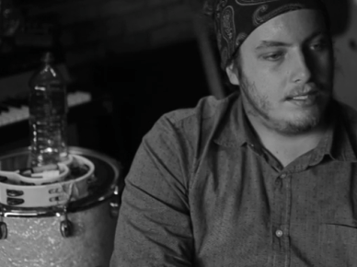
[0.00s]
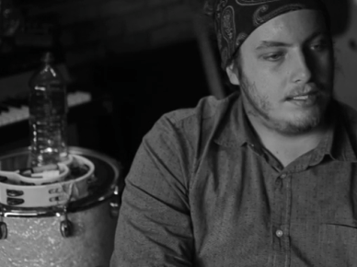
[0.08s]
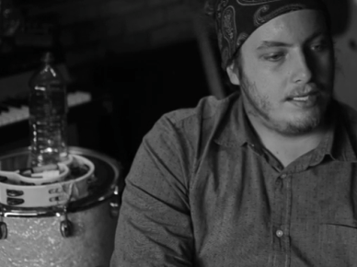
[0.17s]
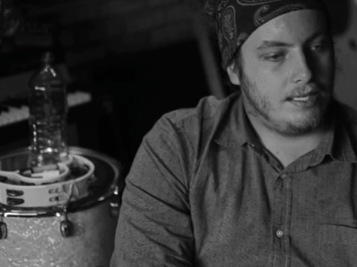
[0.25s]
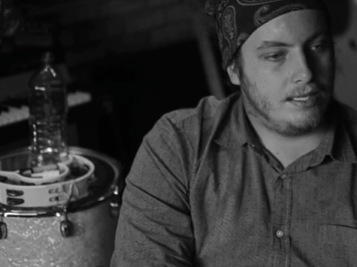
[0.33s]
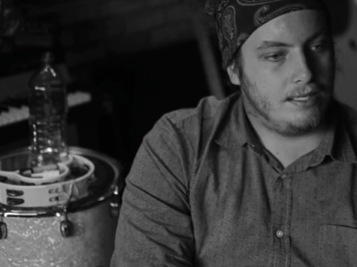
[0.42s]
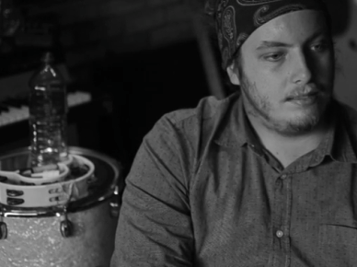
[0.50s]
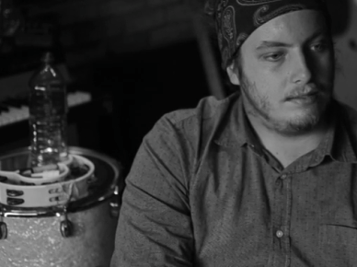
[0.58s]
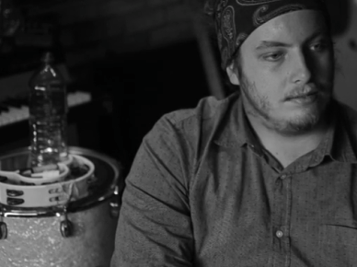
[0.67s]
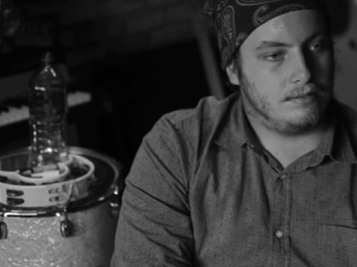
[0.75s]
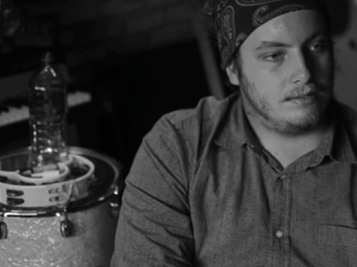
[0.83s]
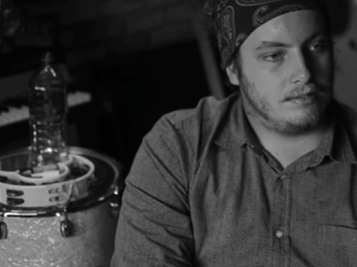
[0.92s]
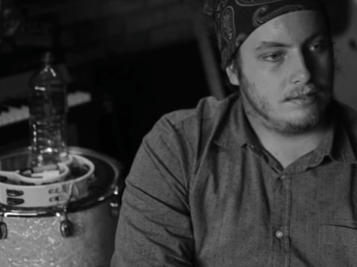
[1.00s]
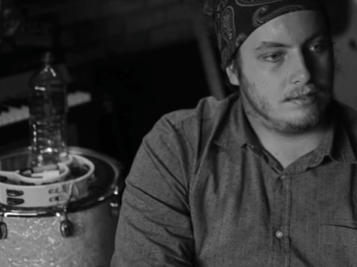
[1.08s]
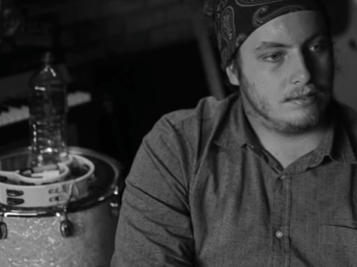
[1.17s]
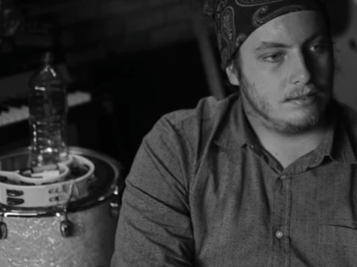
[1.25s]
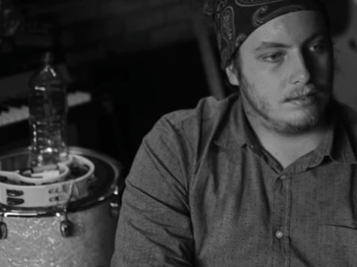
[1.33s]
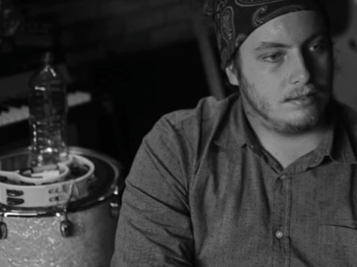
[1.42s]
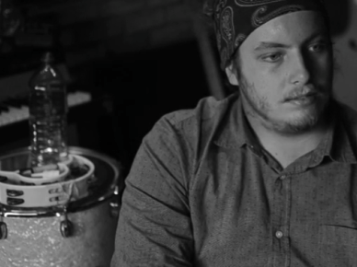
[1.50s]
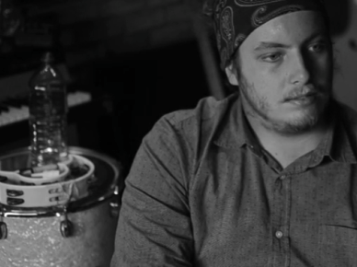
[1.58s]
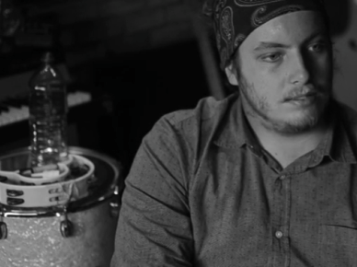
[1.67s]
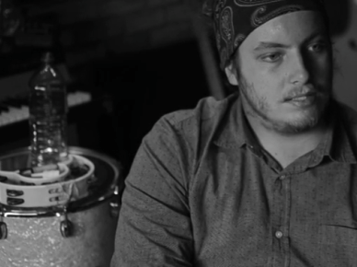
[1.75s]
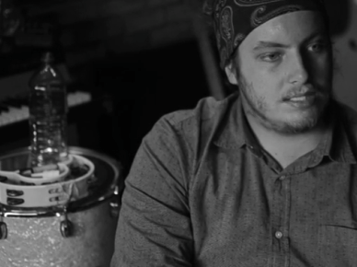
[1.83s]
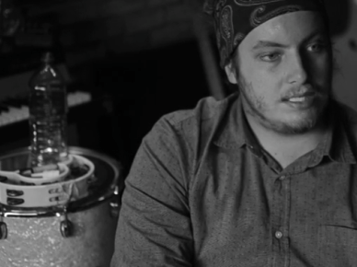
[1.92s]
And
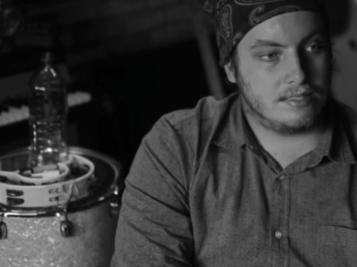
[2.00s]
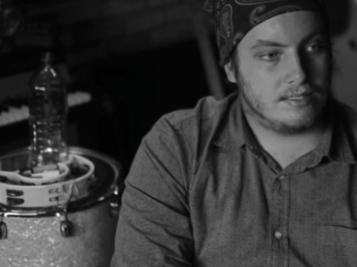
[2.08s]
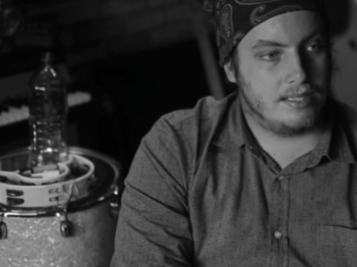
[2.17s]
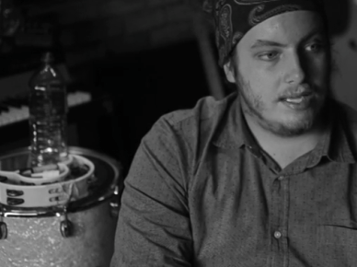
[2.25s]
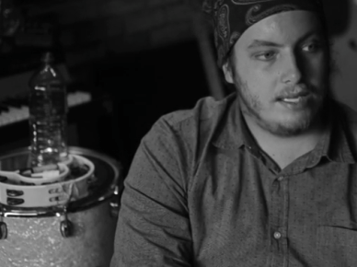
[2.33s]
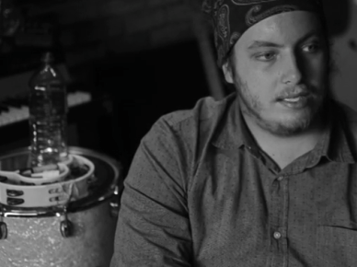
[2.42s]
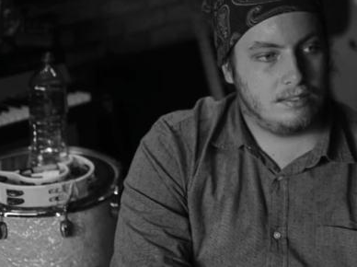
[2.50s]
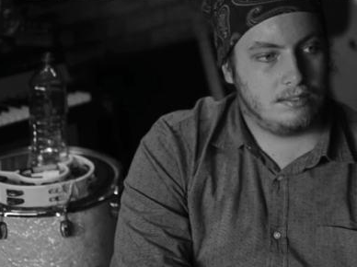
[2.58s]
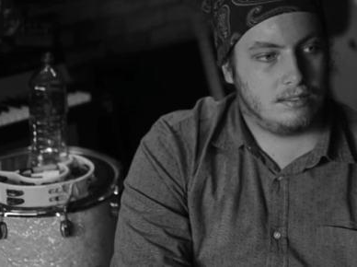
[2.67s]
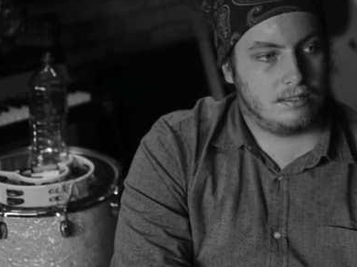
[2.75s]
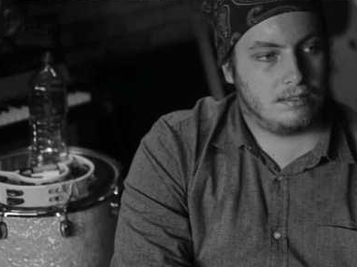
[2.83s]
since then,